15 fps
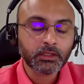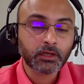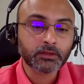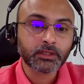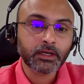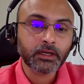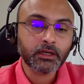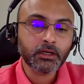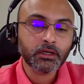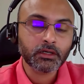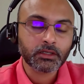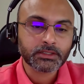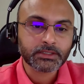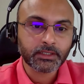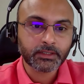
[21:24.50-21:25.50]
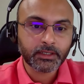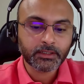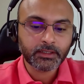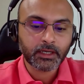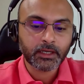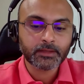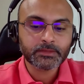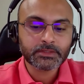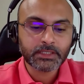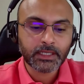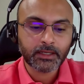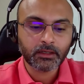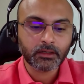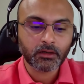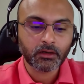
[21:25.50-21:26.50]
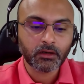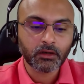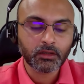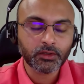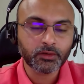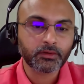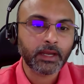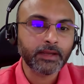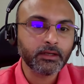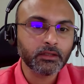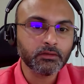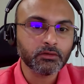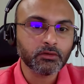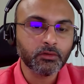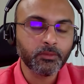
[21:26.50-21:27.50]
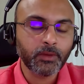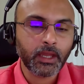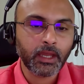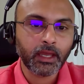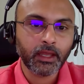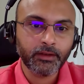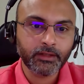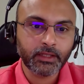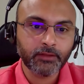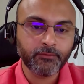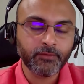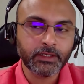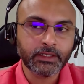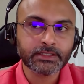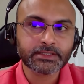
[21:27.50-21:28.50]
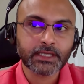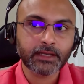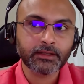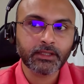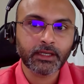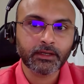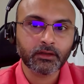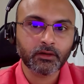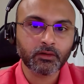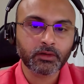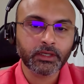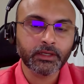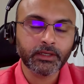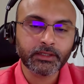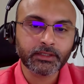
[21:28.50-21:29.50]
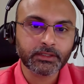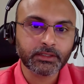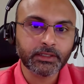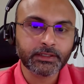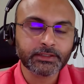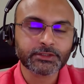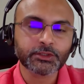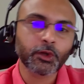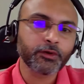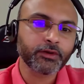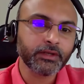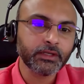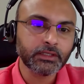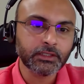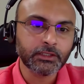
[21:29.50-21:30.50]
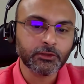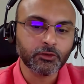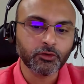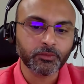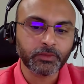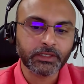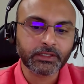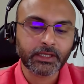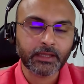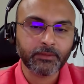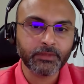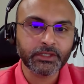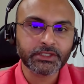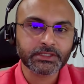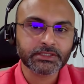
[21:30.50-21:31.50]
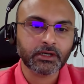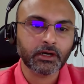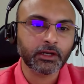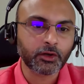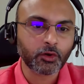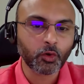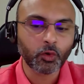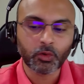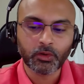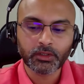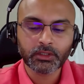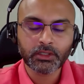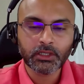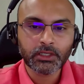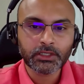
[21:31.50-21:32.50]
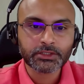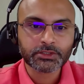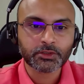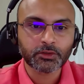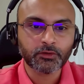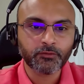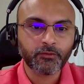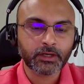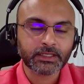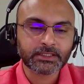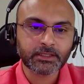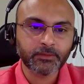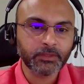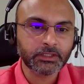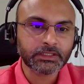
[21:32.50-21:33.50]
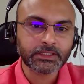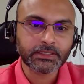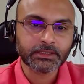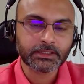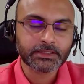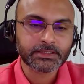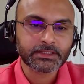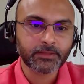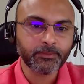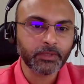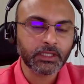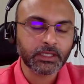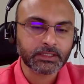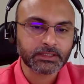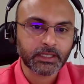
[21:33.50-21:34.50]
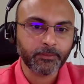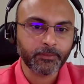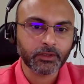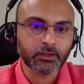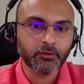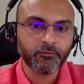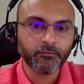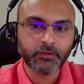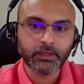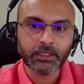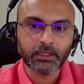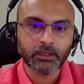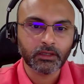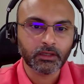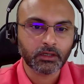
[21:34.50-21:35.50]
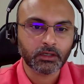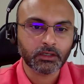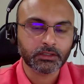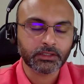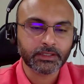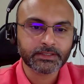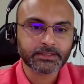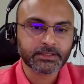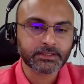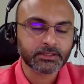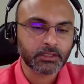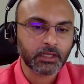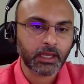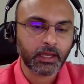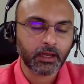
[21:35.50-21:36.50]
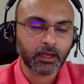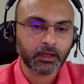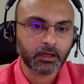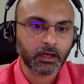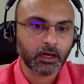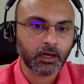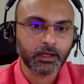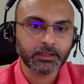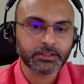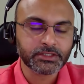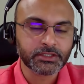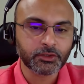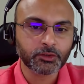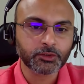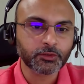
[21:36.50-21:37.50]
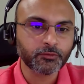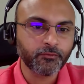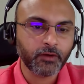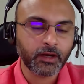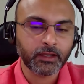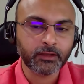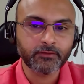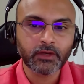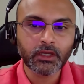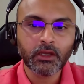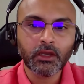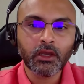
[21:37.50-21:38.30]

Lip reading: Now, there are certain times that you write a loop and then we decide that, okay, it is not really a loop. It can be just unrolled. So, for example, in this simple example, there is this I 0 to 5.